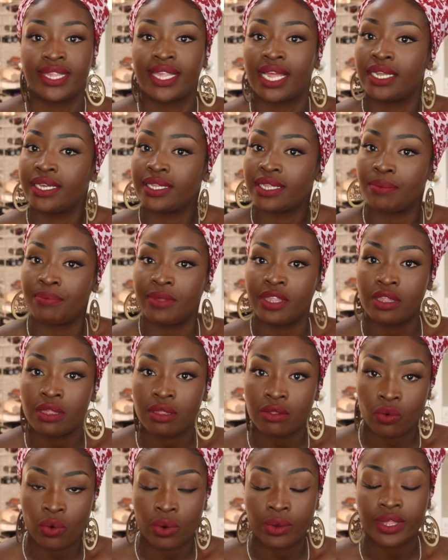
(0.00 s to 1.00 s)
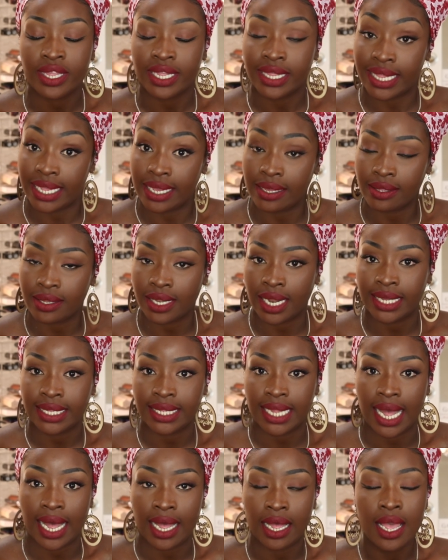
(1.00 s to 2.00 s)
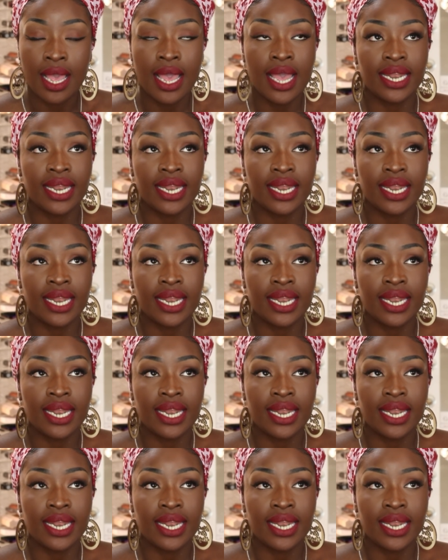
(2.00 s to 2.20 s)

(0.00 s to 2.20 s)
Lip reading: selling them in stores and things like that.